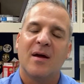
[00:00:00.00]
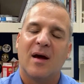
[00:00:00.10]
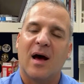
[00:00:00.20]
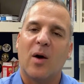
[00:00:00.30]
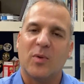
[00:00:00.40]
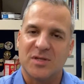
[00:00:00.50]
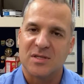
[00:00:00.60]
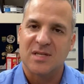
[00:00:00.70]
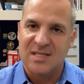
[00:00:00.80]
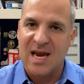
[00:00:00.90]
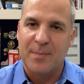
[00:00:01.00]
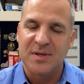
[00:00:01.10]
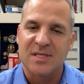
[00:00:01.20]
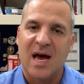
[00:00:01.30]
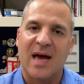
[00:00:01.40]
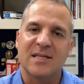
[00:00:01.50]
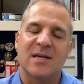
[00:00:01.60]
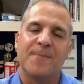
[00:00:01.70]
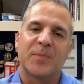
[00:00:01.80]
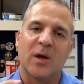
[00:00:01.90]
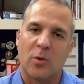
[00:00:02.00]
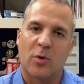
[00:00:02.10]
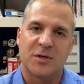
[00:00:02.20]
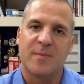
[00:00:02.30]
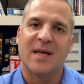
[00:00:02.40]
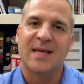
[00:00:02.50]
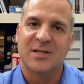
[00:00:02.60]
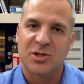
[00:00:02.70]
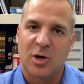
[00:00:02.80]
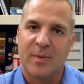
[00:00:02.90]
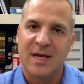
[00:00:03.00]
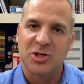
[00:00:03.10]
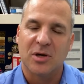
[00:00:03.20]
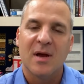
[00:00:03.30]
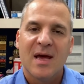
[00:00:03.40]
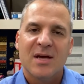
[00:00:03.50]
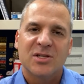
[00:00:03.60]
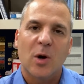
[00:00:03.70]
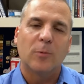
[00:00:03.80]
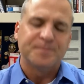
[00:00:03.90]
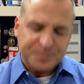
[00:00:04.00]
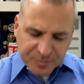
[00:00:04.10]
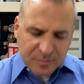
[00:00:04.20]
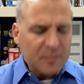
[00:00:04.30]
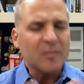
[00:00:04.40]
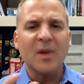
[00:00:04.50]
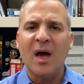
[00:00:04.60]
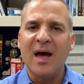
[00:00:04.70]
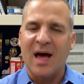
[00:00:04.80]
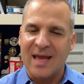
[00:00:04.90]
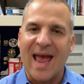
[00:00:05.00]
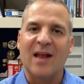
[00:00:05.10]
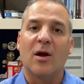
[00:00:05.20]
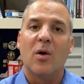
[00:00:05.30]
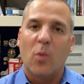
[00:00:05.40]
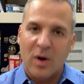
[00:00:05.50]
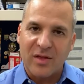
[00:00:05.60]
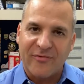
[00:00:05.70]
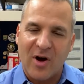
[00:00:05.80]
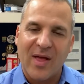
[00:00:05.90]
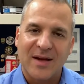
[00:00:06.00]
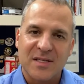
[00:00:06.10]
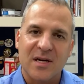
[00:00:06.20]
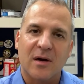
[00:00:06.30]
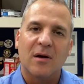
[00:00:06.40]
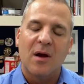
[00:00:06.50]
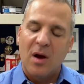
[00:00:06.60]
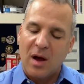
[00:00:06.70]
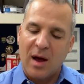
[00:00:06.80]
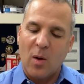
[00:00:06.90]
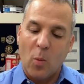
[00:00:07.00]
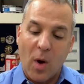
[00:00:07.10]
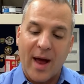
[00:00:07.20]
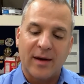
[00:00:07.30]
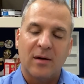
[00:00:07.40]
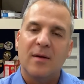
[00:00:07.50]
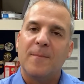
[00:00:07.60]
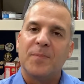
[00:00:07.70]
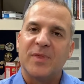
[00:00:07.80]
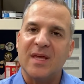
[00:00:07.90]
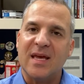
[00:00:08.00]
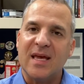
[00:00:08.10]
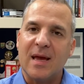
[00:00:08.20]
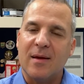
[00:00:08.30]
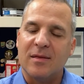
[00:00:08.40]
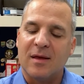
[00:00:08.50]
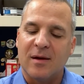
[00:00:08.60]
which is the sample size, in order to make that determination. So again, what are the fallouts here? One, the